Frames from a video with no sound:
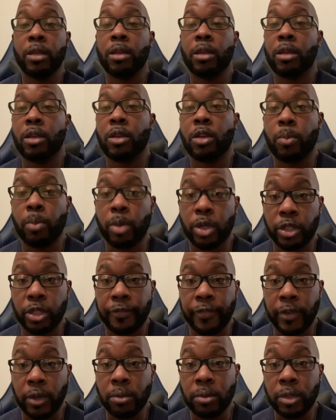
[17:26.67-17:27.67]
you put your
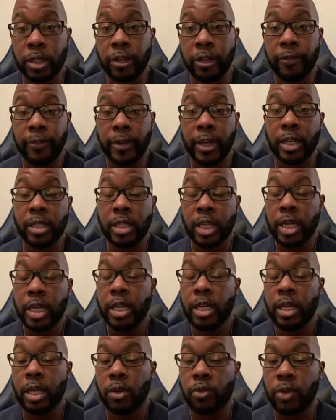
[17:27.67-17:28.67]
phone to your face,
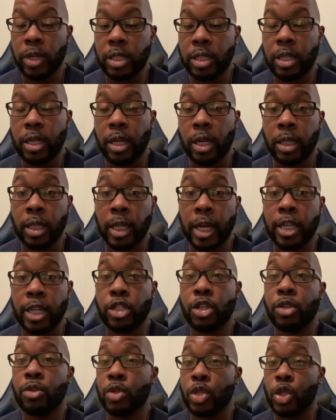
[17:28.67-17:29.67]
it reads it, unlocks,
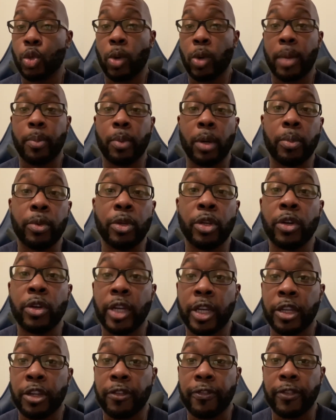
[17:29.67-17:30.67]
you swipe up, you're
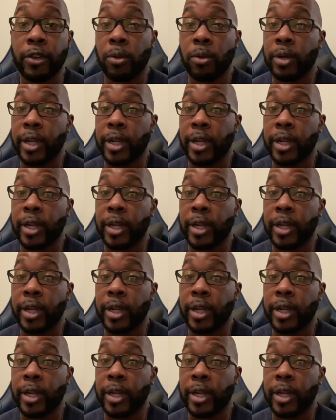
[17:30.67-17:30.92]
in your phone.